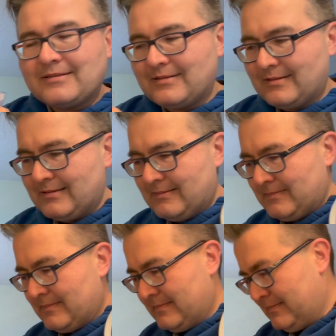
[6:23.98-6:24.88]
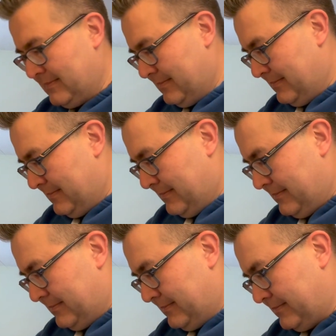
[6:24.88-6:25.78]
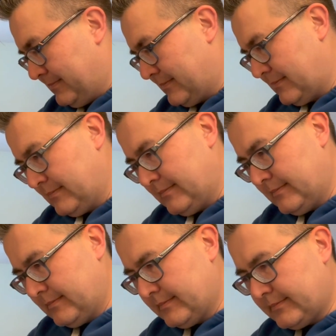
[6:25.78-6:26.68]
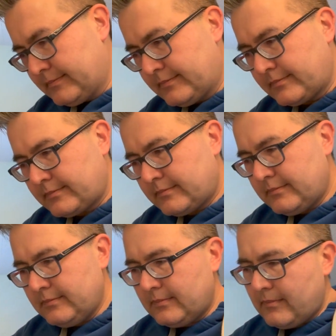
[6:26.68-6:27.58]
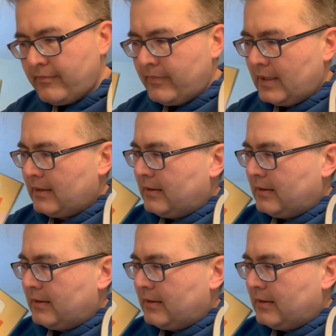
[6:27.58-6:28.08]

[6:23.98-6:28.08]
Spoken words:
Nobody speaks.